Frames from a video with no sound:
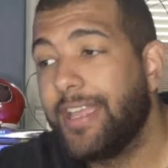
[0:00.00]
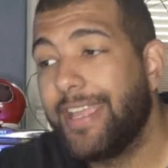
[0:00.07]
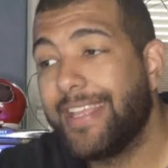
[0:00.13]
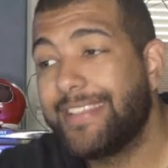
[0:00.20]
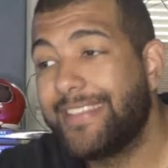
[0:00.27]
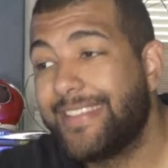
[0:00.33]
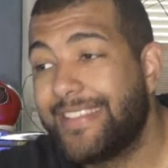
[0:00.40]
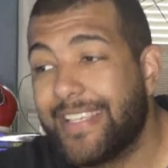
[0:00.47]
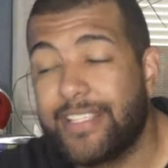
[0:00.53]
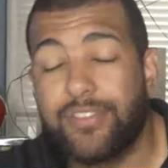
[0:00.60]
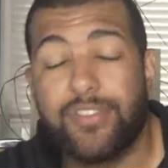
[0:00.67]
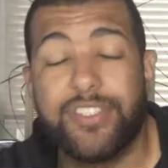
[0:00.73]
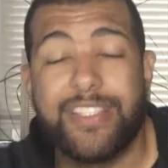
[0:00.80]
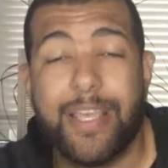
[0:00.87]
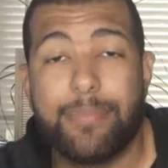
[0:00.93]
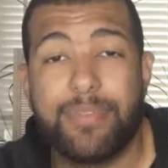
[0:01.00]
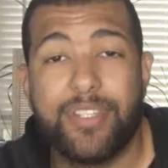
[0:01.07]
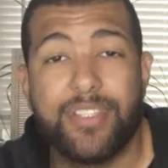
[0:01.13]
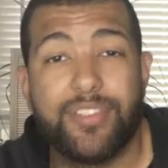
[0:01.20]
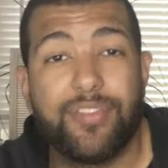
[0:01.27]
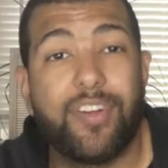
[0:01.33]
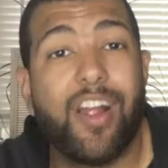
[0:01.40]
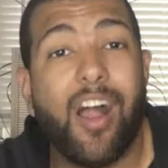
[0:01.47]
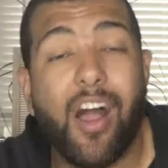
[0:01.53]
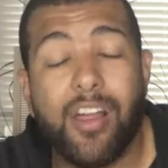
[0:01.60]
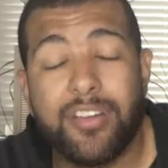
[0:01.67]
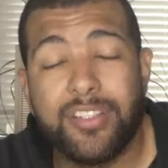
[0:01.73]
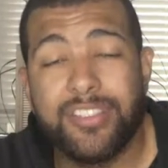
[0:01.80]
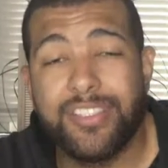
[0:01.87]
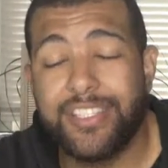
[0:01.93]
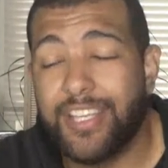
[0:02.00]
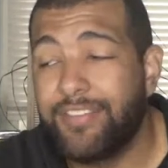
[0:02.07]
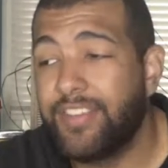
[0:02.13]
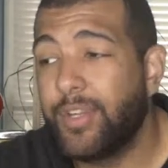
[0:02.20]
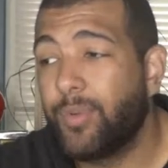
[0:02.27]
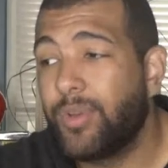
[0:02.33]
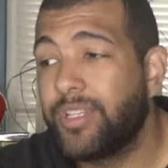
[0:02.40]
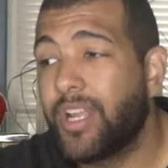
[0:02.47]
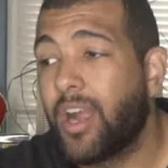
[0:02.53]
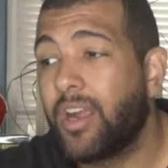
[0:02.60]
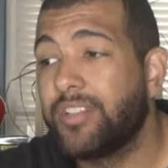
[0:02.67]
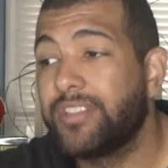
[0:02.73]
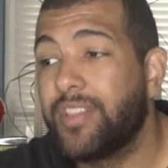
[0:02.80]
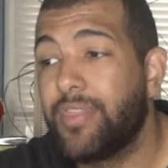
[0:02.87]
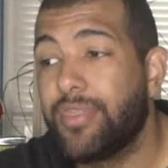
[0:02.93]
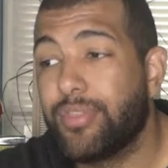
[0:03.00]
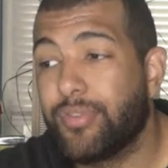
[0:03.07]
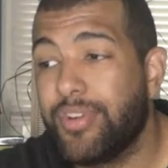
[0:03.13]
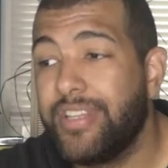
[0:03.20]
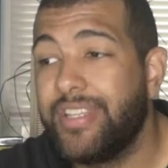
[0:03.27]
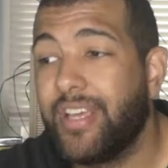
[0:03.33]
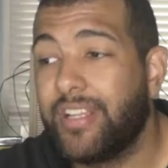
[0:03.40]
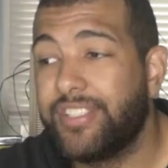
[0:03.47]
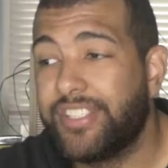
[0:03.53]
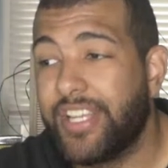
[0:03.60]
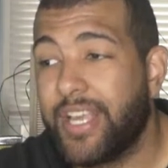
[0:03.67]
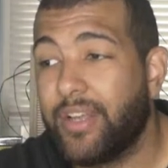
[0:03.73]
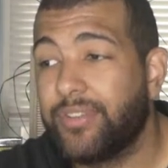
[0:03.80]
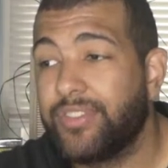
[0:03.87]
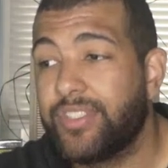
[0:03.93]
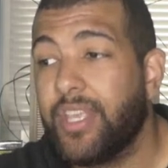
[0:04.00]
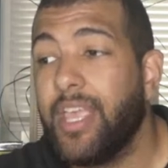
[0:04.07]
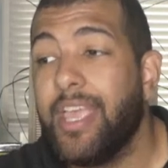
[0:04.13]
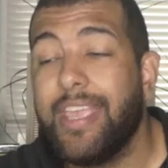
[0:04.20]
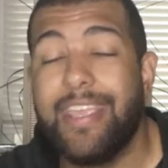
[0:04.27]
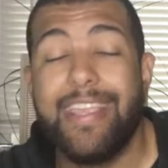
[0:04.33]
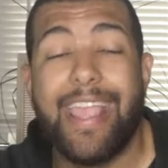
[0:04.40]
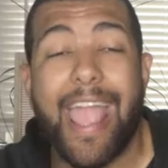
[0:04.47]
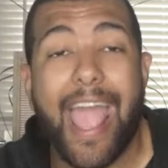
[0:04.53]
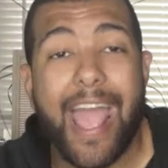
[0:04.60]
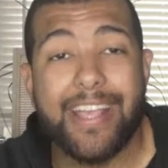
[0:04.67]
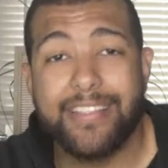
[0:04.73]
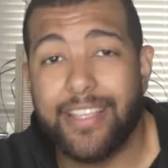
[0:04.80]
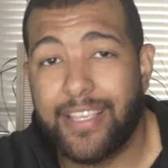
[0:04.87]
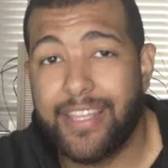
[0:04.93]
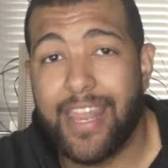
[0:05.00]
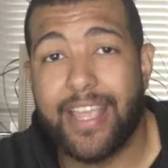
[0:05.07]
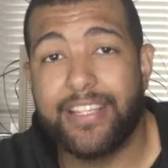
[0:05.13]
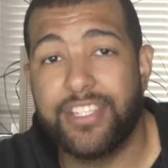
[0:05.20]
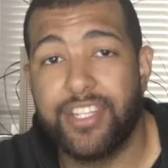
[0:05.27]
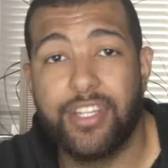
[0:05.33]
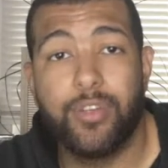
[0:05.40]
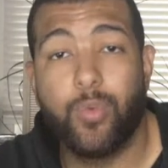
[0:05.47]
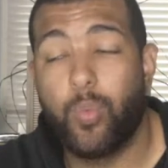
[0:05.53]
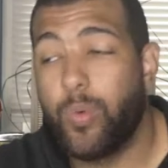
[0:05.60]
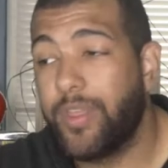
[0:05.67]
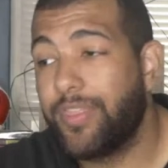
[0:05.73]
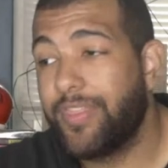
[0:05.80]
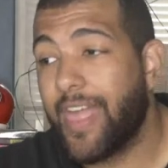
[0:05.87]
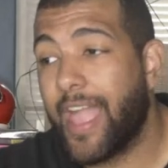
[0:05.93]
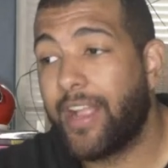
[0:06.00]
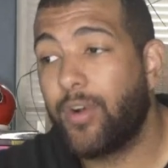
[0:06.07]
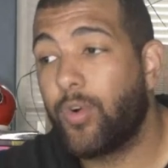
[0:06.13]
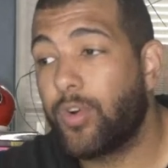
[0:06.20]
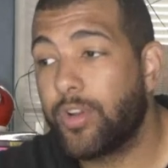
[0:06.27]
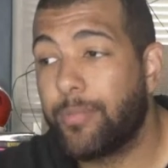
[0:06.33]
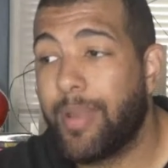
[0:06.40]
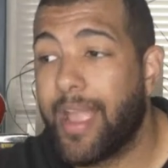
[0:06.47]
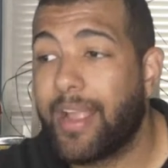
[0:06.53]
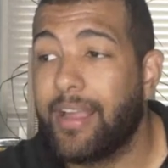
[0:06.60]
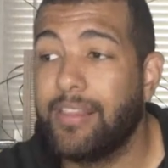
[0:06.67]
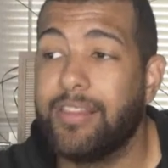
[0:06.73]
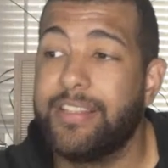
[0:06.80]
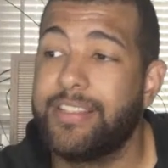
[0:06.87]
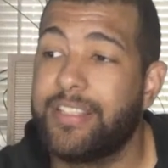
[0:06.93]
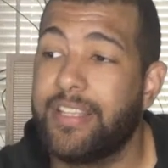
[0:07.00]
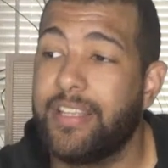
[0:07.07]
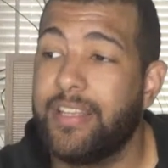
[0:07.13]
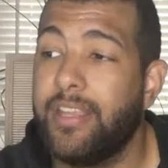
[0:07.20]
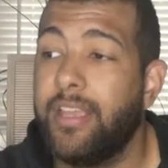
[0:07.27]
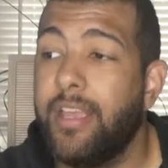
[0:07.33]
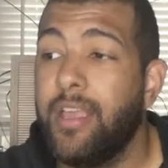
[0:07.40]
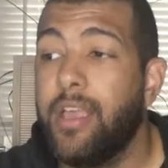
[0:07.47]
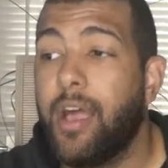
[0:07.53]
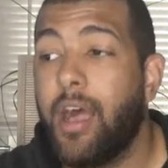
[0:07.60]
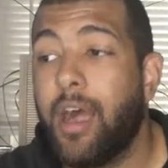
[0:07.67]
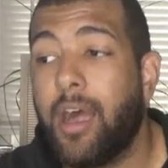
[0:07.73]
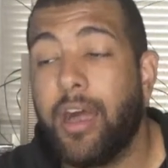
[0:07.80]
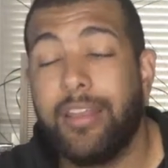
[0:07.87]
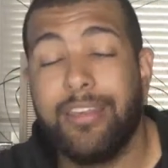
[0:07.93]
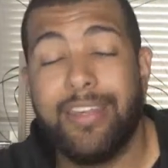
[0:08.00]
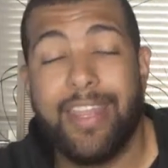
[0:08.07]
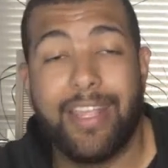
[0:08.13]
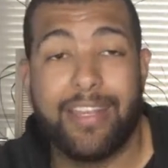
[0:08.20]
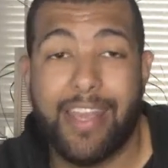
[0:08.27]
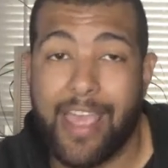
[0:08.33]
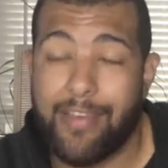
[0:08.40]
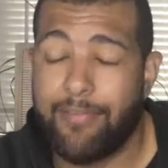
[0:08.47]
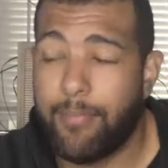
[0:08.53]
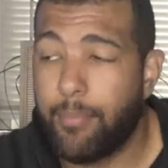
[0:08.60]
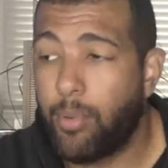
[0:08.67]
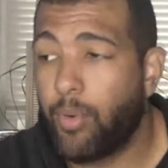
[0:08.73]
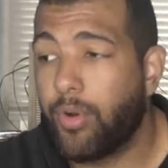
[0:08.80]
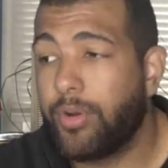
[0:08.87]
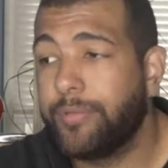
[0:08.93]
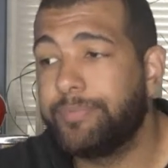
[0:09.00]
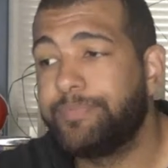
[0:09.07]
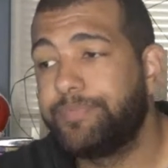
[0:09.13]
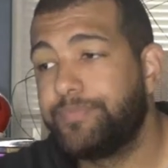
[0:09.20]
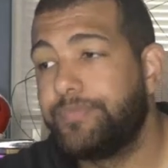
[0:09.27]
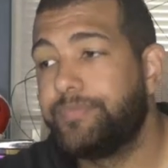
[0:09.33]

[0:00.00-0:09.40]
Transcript: He had 6 receptions for 171 yards and 3 touchdowns. He has a connection with that quarterback I listed, Nick Davenport.